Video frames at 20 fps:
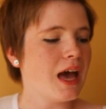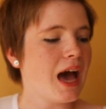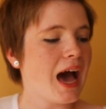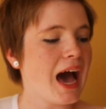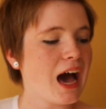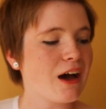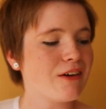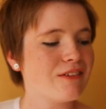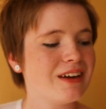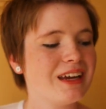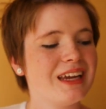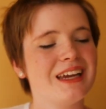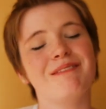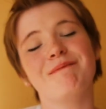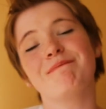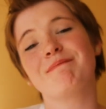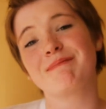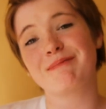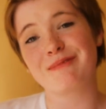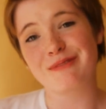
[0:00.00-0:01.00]
Harry
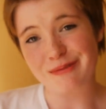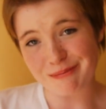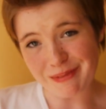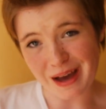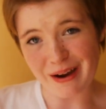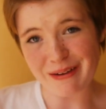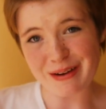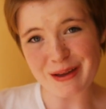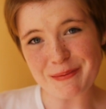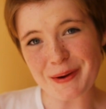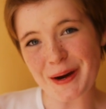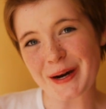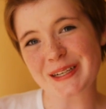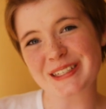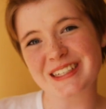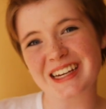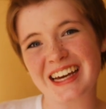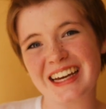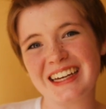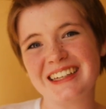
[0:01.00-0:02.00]
from Harry
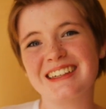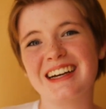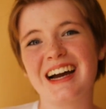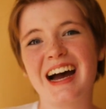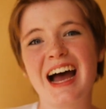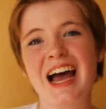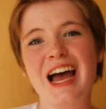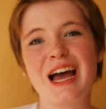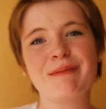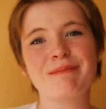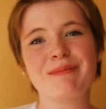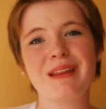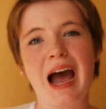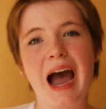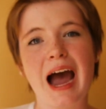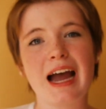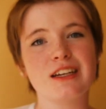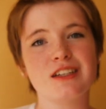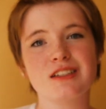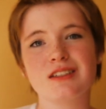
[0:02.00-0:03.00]
Potter,
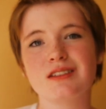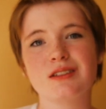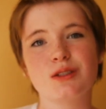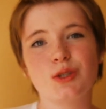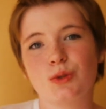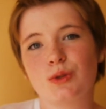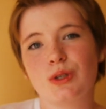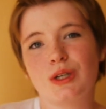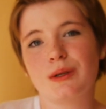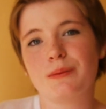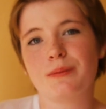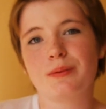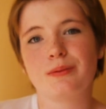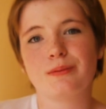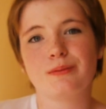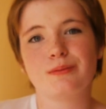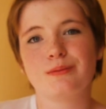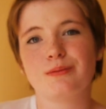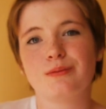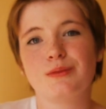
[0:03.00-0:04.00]
I just grew up
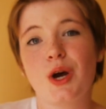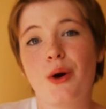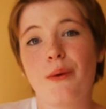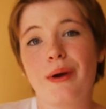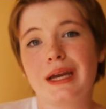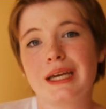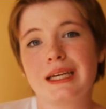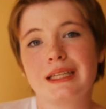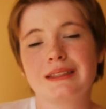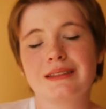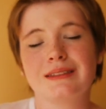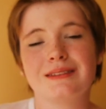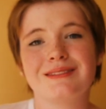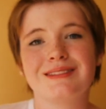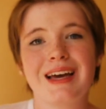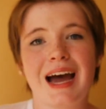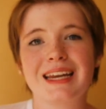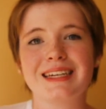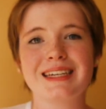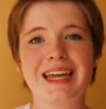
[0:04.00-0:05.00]
knowing
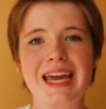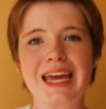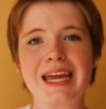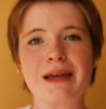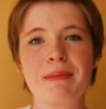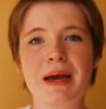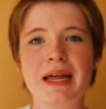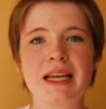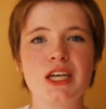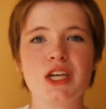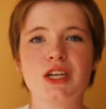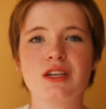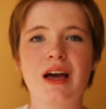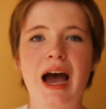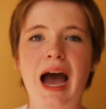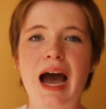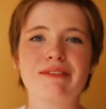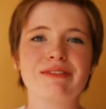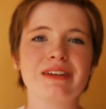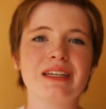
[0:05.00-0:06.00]
that name and
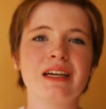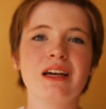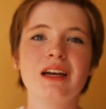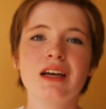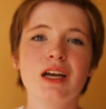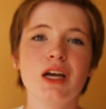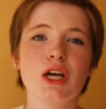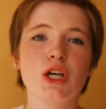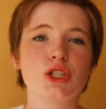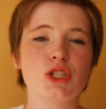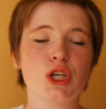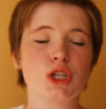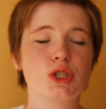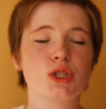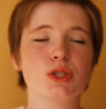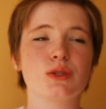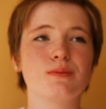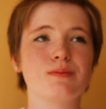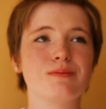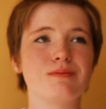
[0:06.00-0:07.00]
having
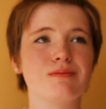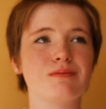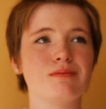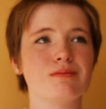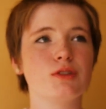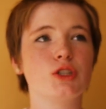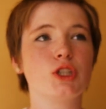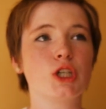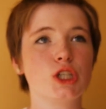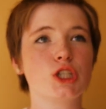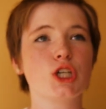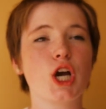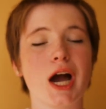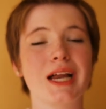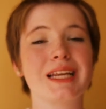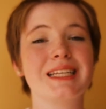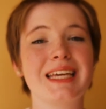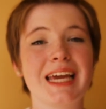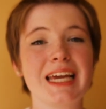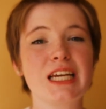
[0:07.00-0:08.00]
such good
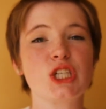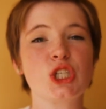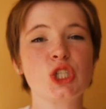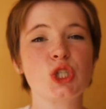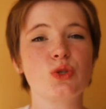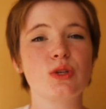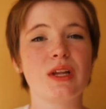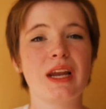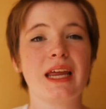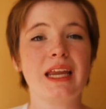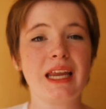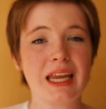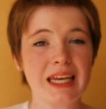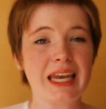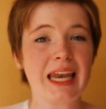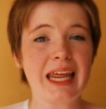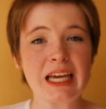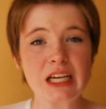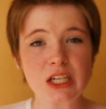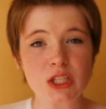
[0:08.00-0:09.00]
connotations
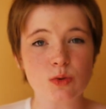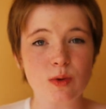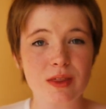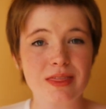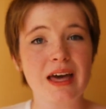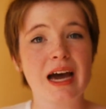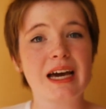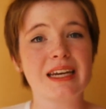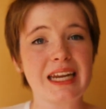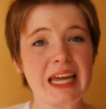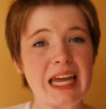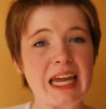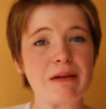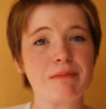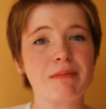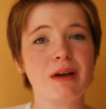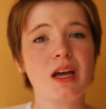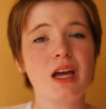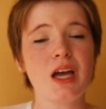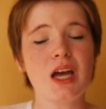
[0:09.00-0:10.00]
and links with that name.